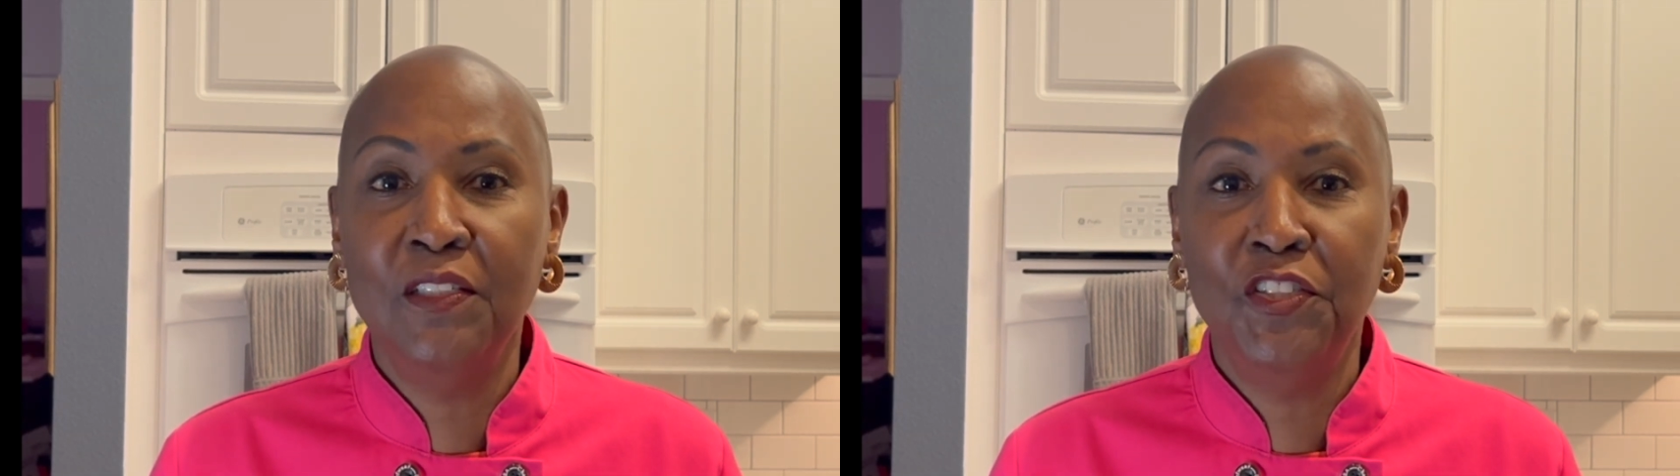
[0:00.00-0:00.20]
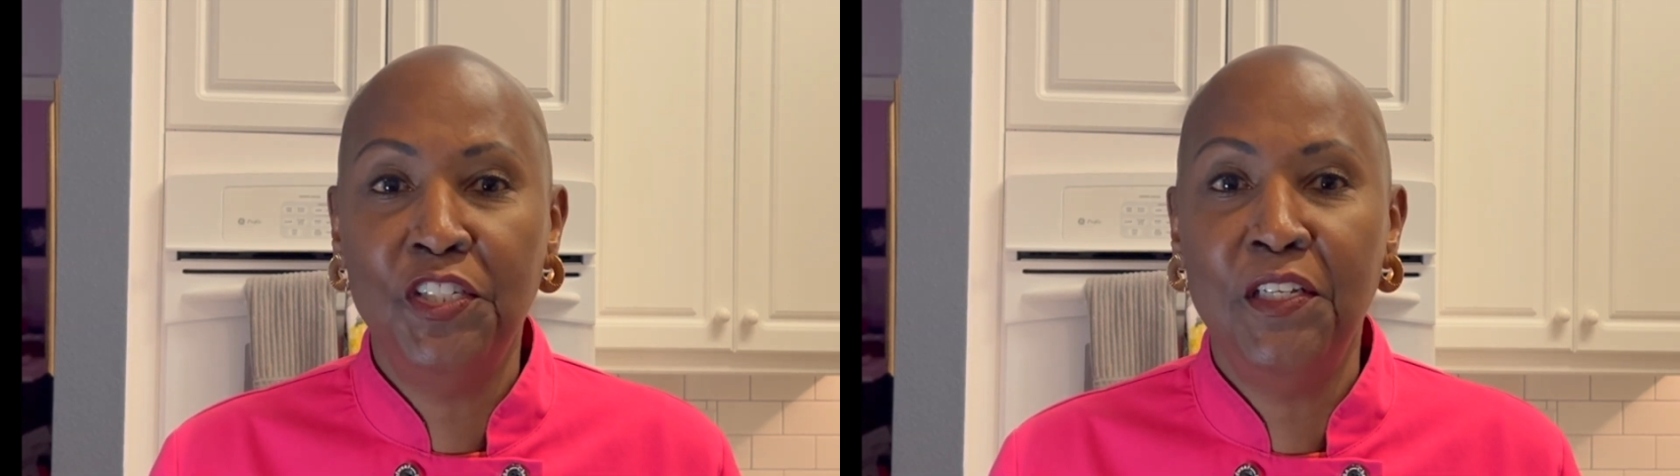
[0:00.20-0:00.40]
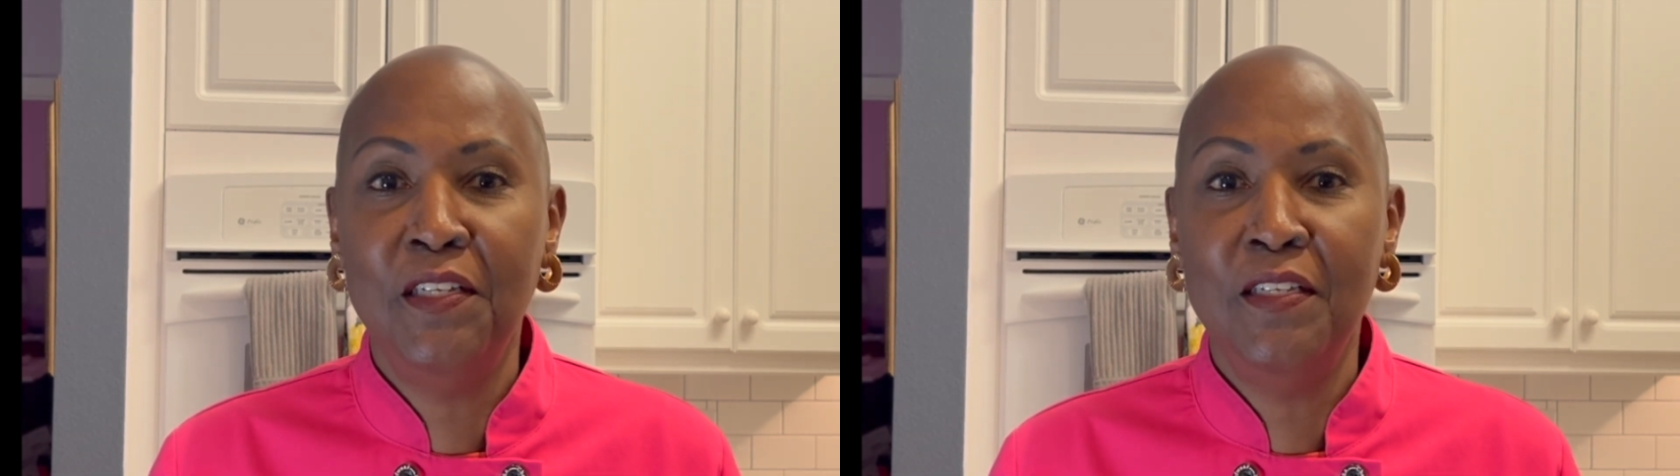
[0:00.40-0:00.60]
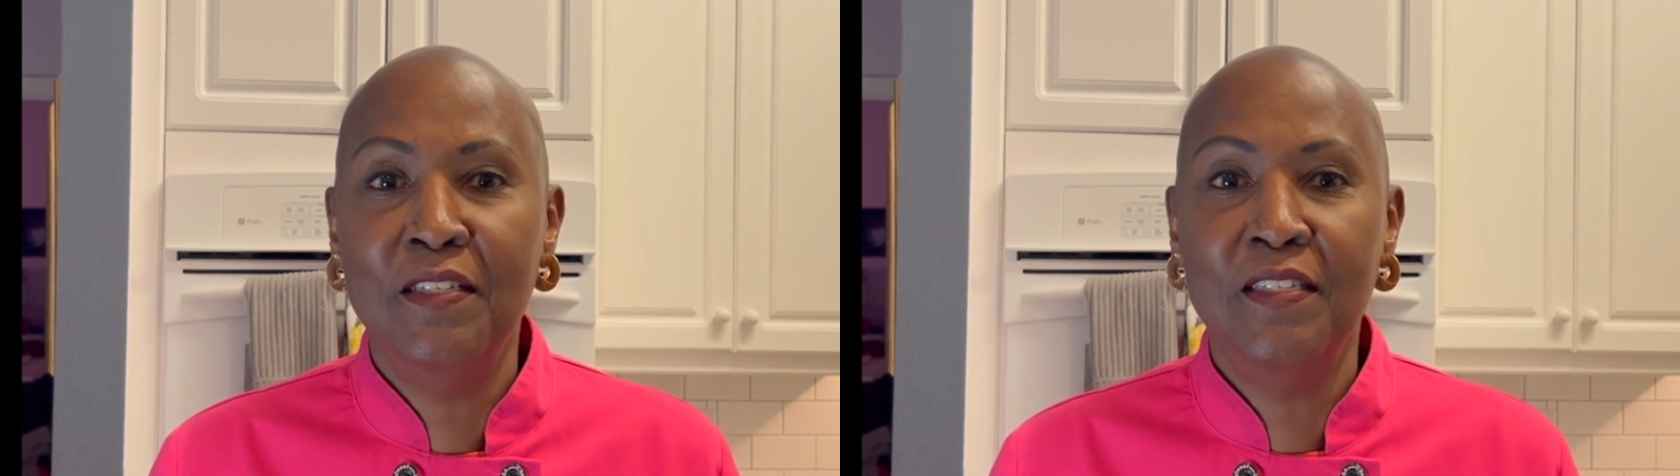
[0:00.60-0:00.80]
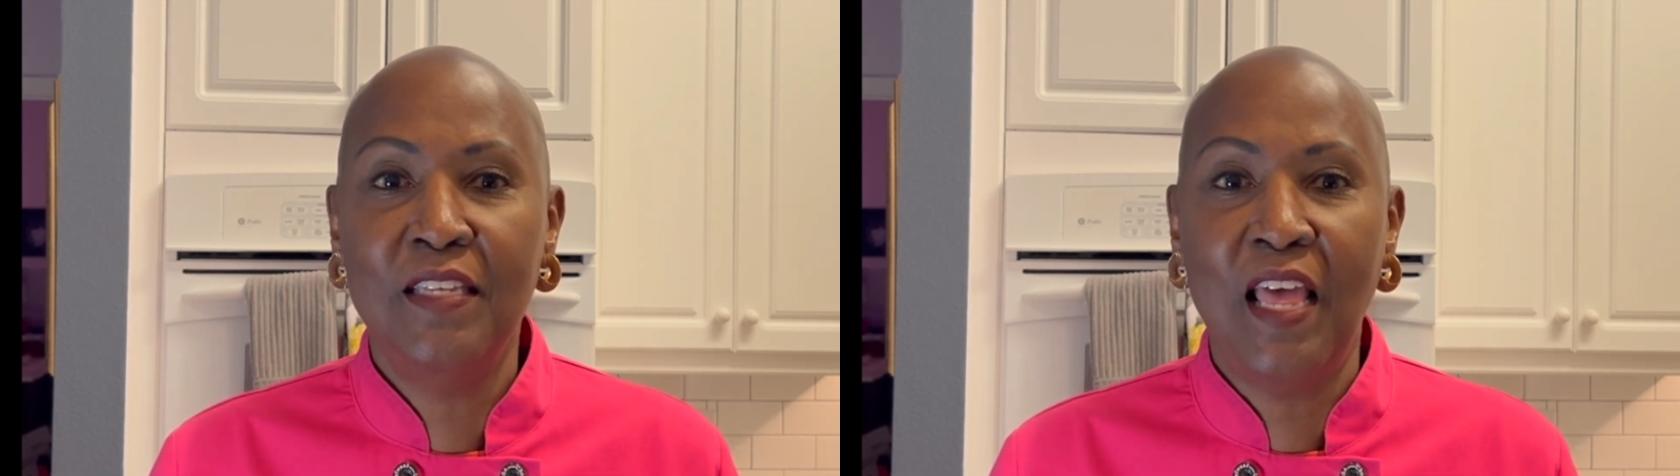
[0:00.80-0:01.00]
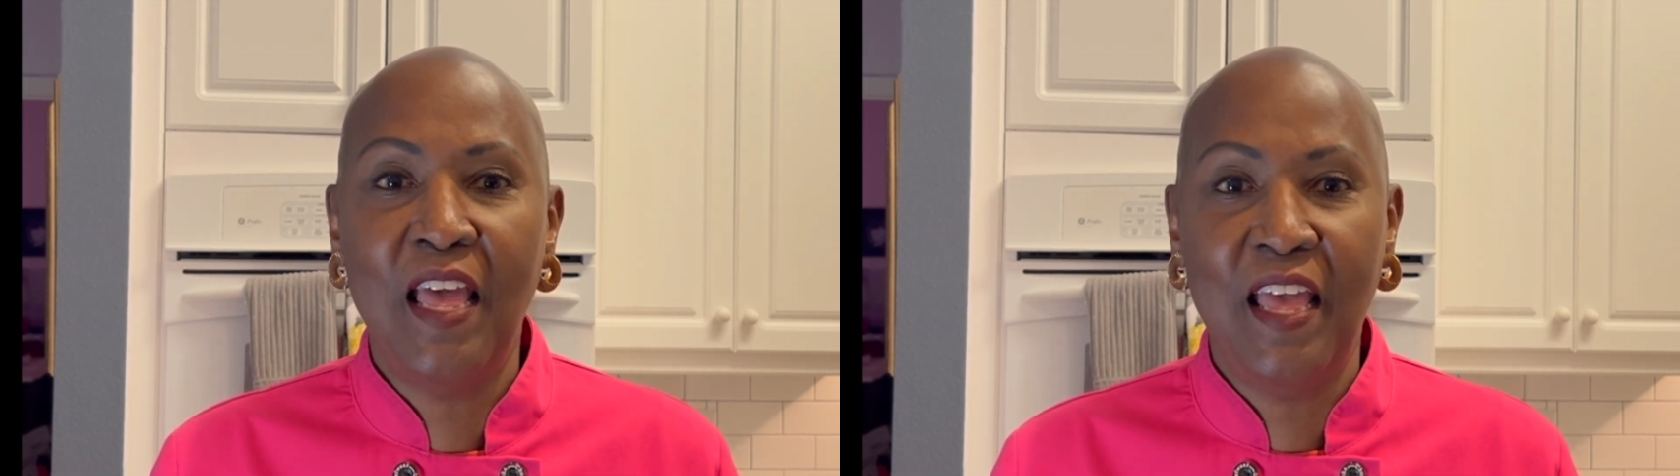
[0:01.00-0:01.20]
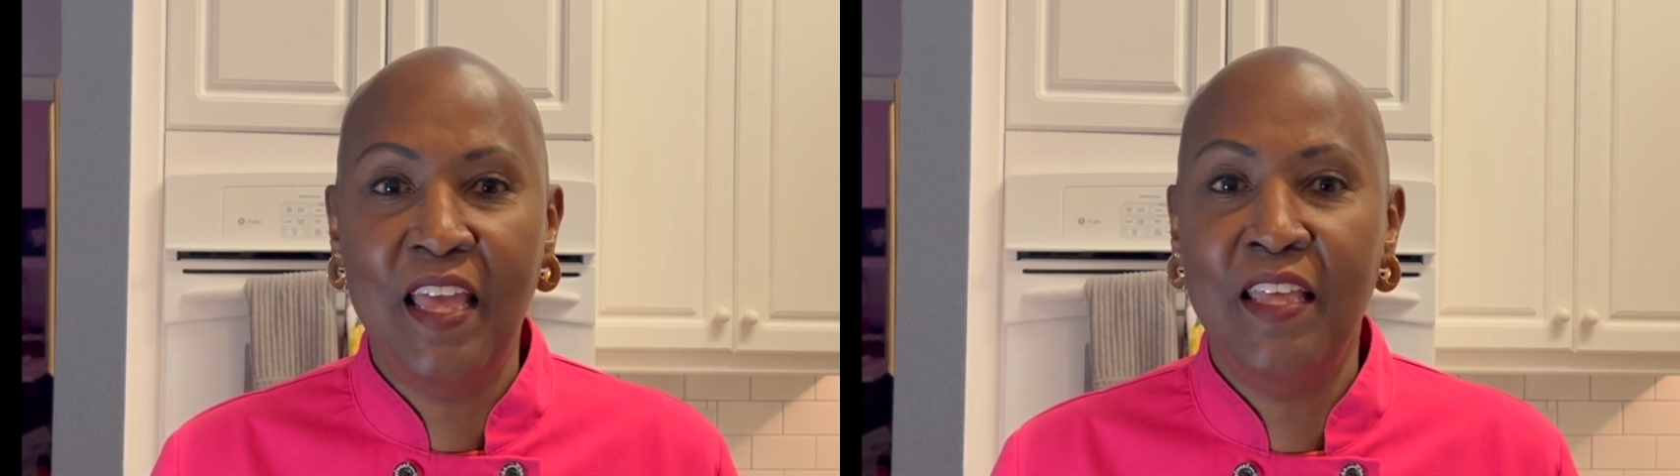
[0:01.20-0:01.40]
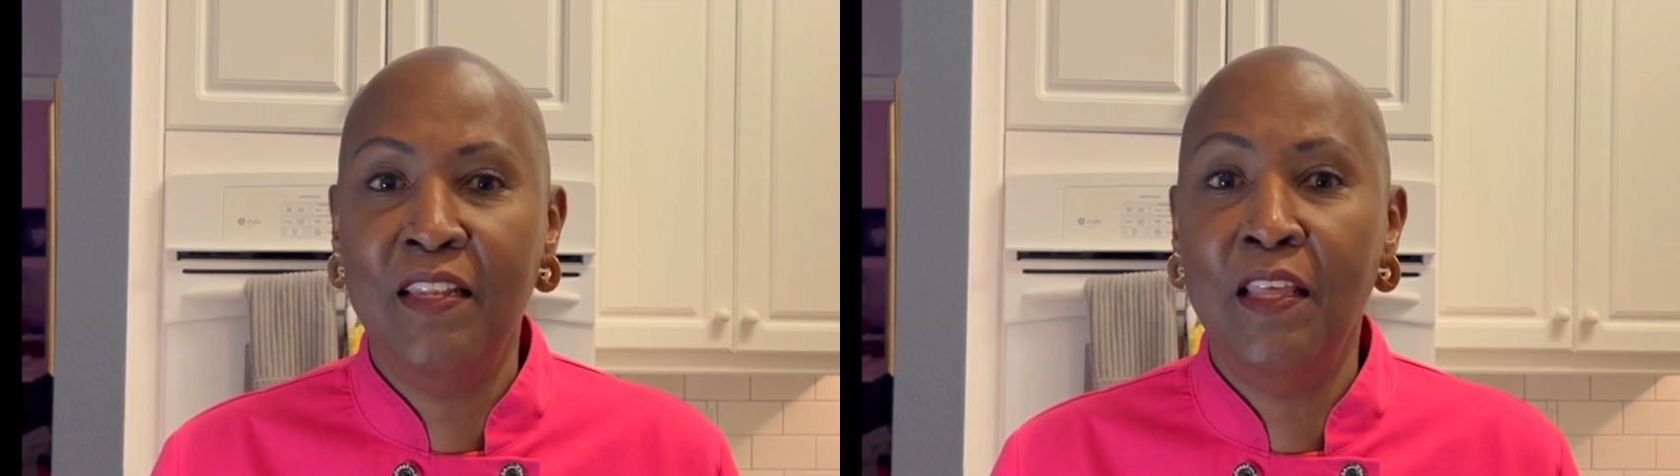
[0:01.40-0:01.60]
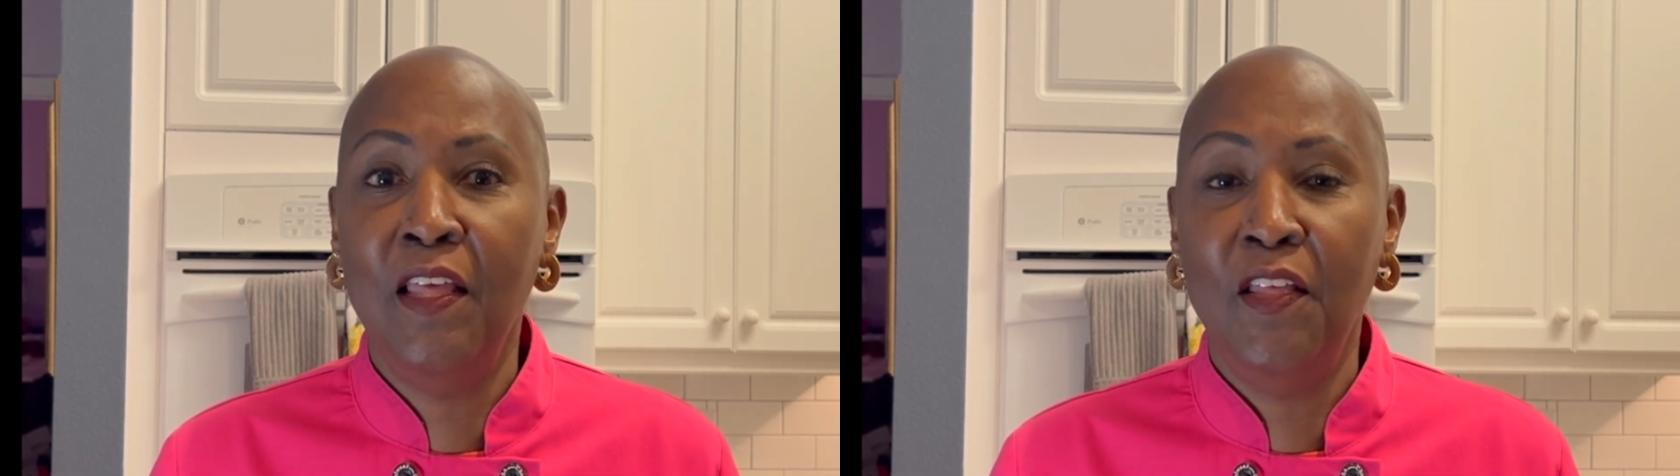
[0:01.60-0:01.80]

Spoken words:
cheese and